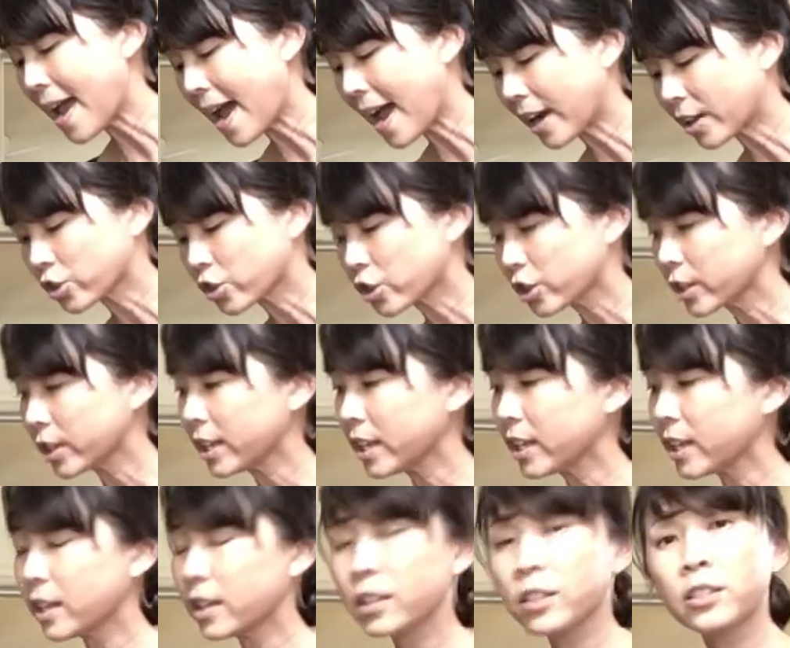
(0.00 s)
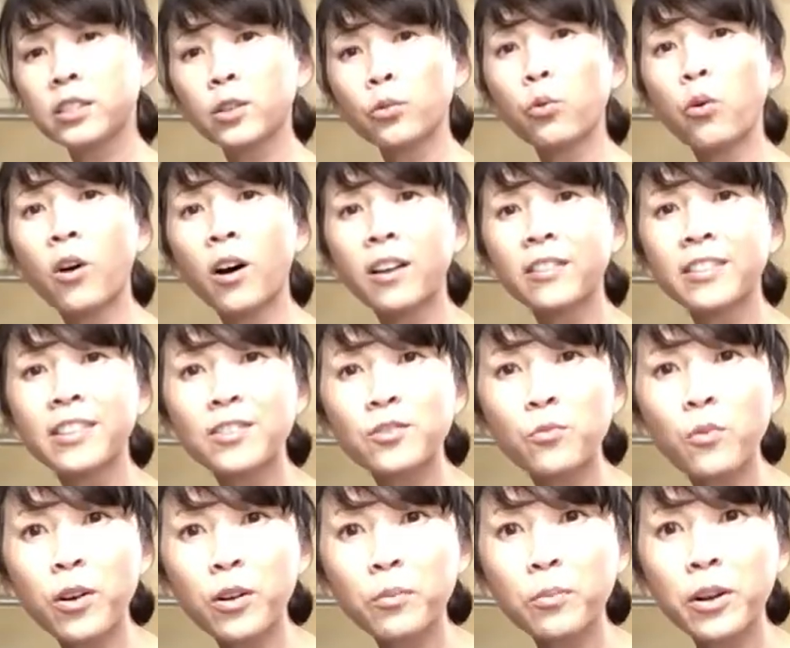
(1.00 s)
actually didn't want this
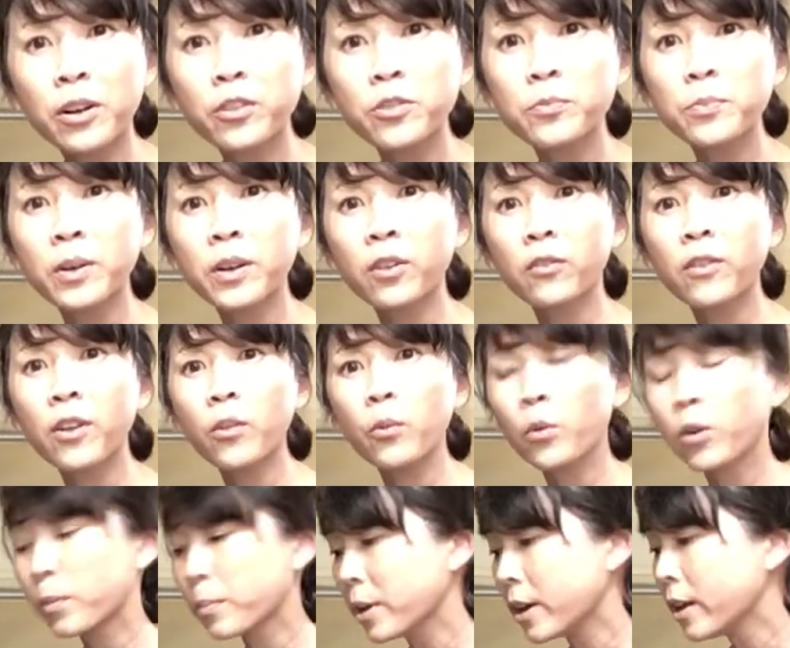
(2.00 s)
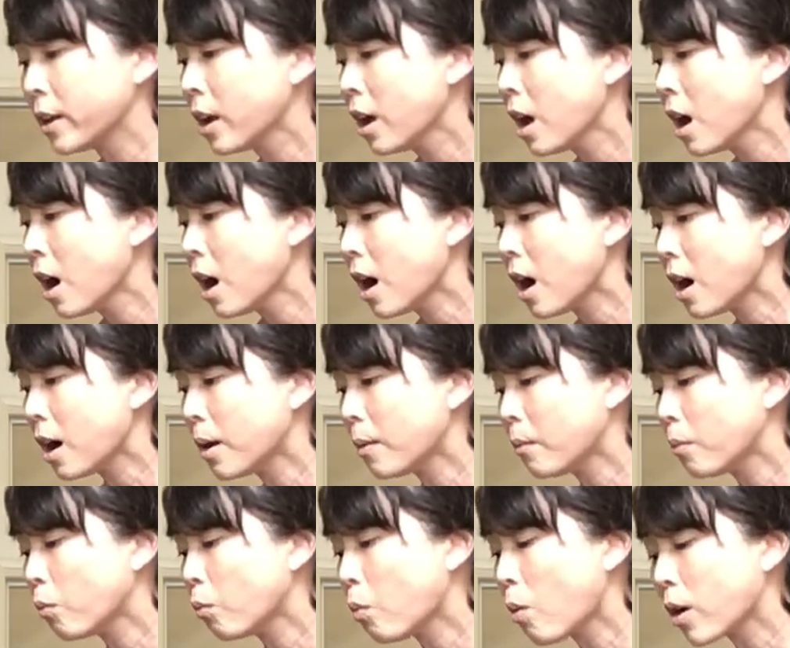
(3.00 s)
water bottle's been around the world a bit.
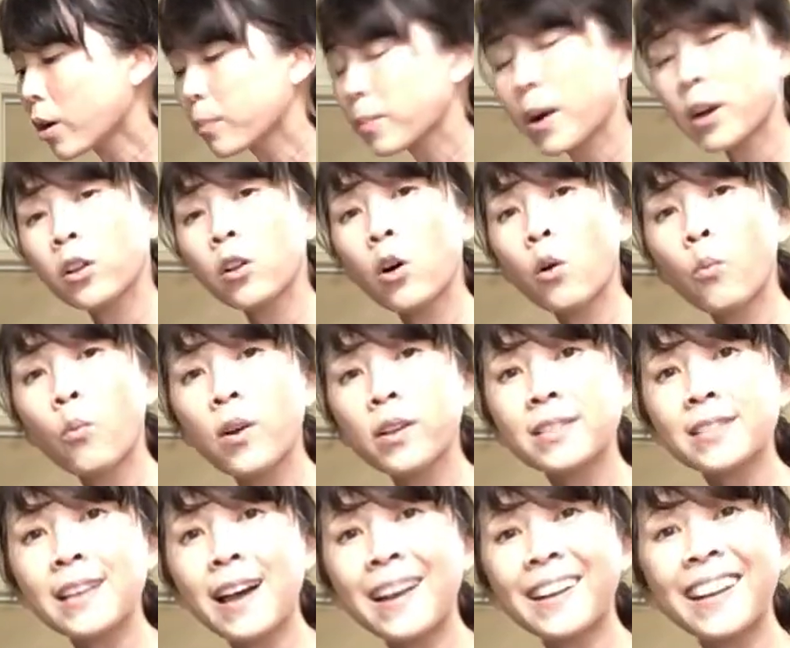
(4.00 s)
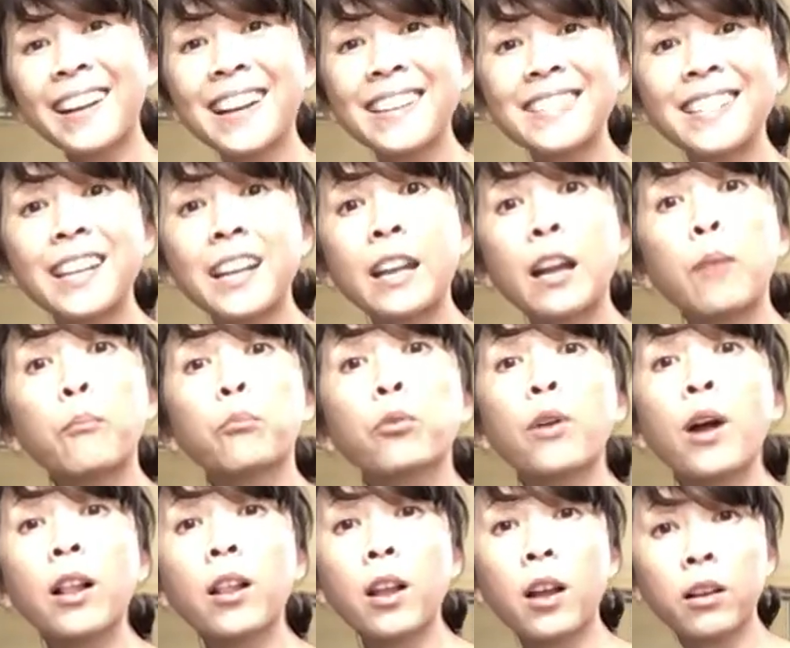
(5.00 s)
Water bottle on one side, and I did an
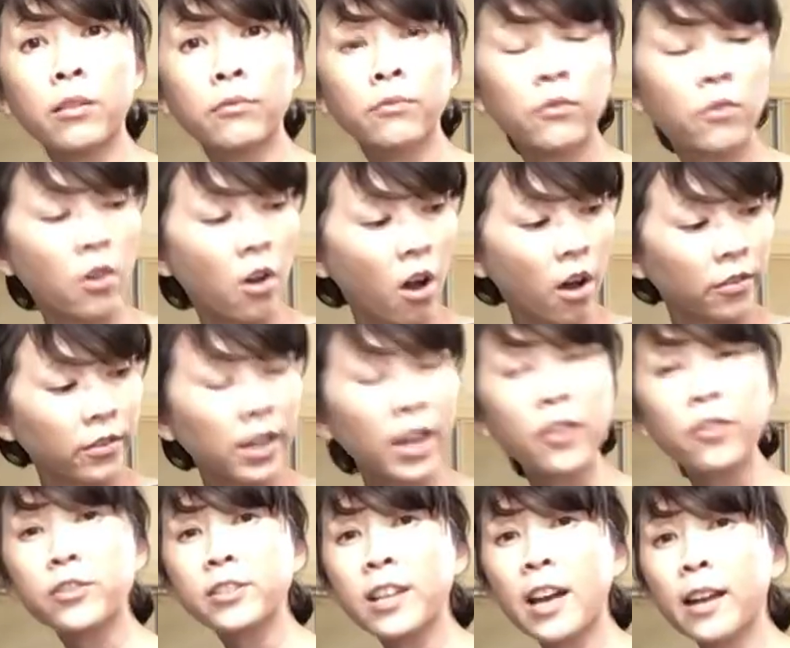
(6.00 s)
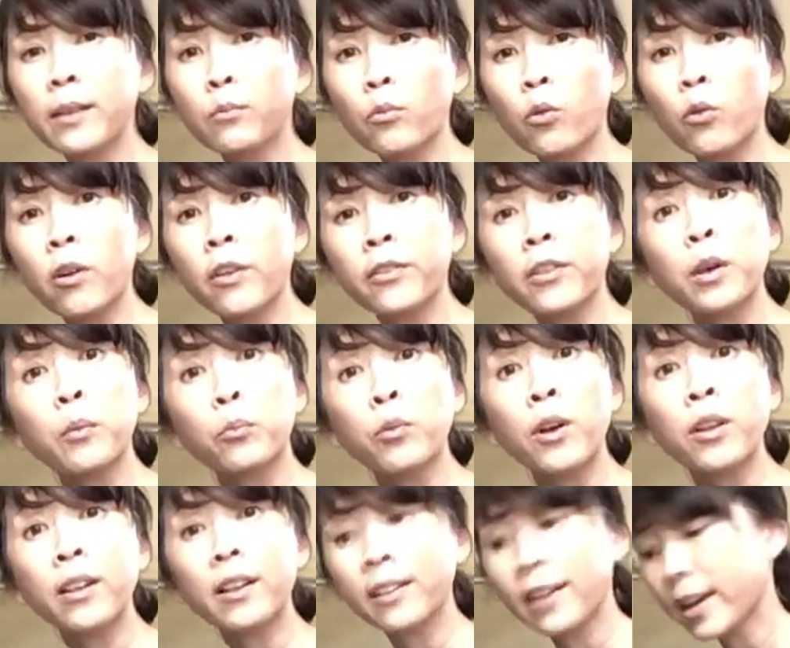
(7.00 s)
umbrella on the other side. More on the
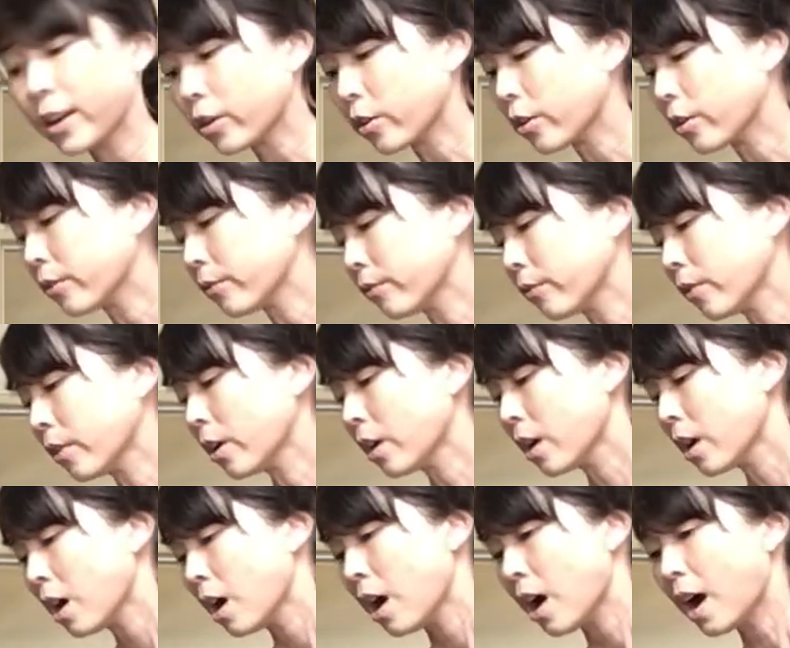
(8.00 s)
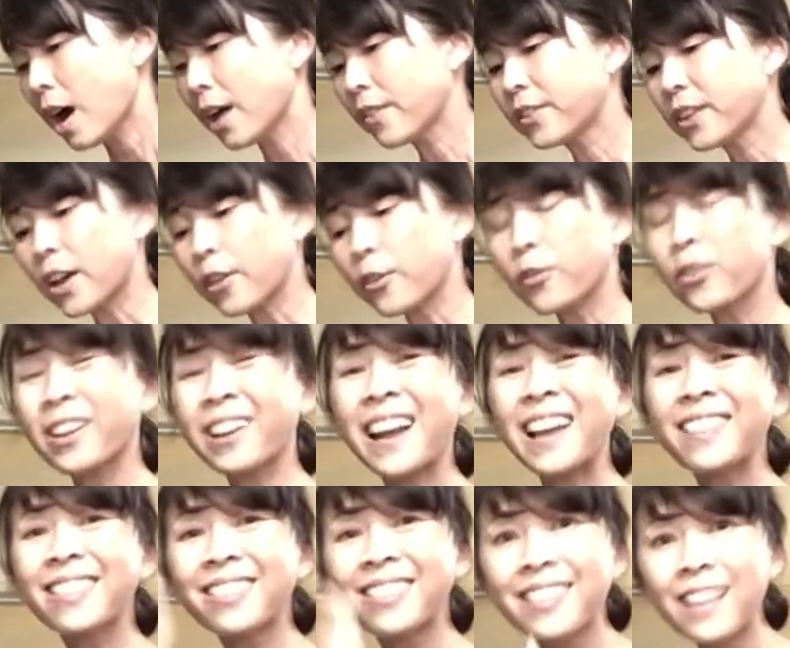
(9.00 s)
umbrella later. The other thing
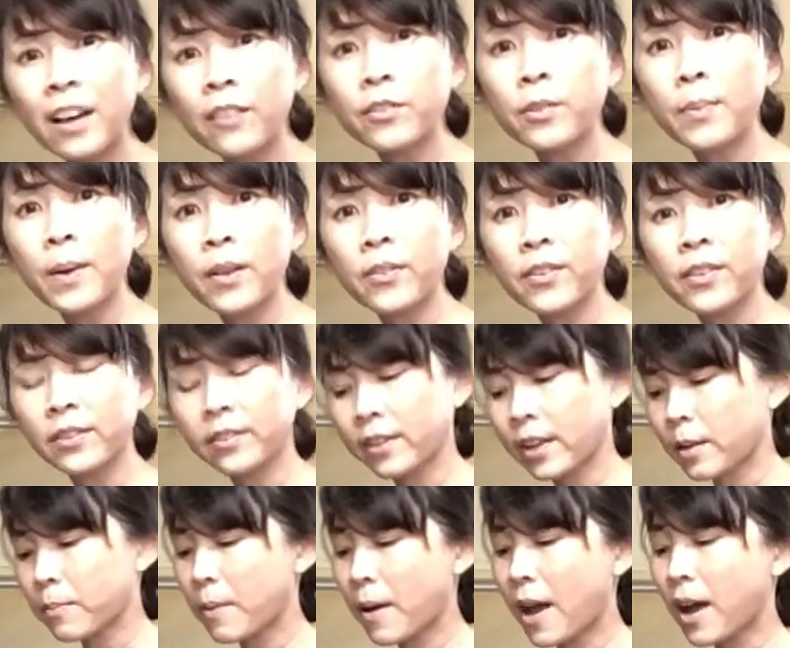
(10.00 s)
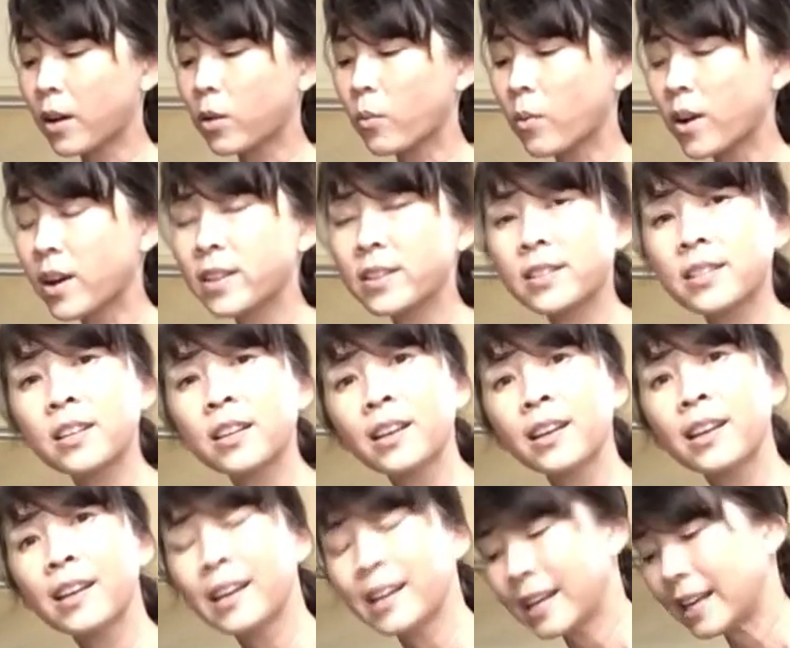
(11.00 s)
I loved about this new pack was
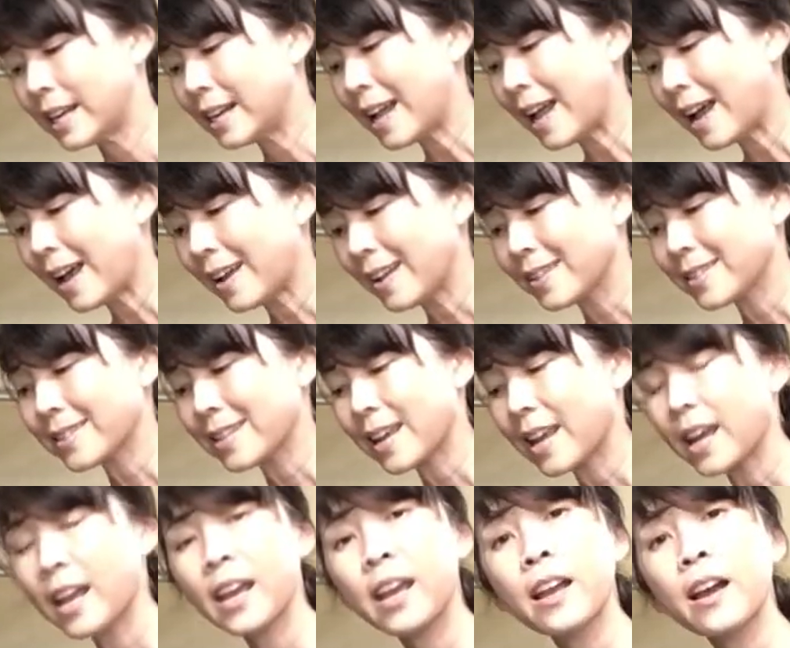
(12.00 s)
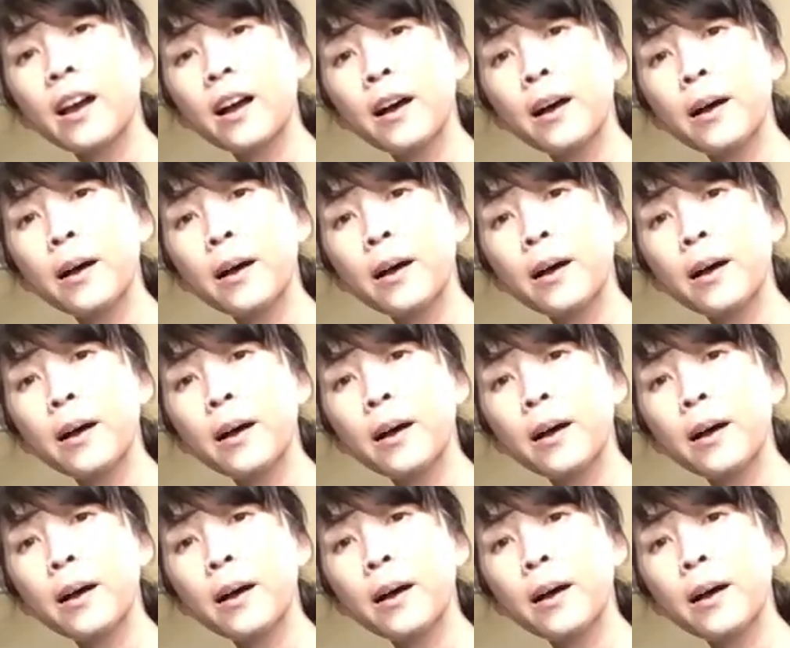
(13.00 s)
it has a